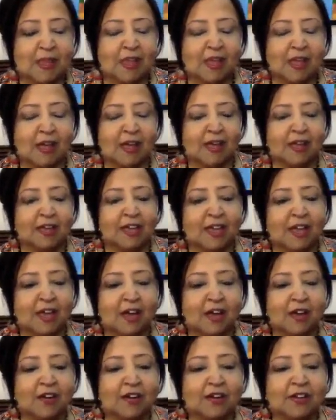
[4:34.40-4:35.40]
Hi,
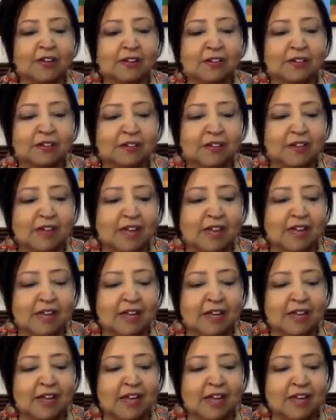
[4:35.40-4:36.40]
Karen
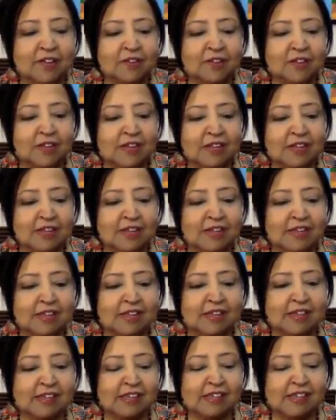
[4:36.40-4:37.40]
and Henry.
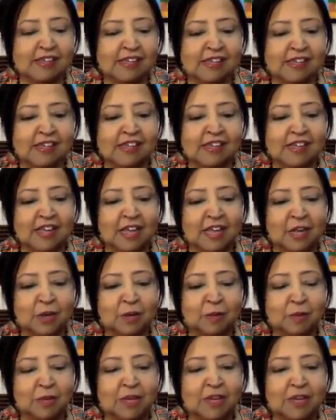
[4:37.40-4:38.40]
Hello,
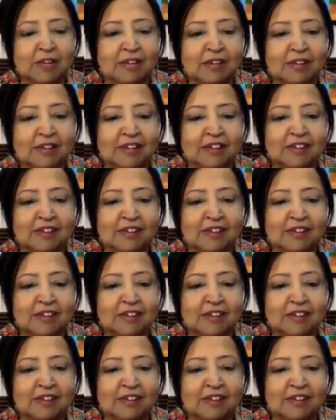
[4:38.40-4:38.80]
Mina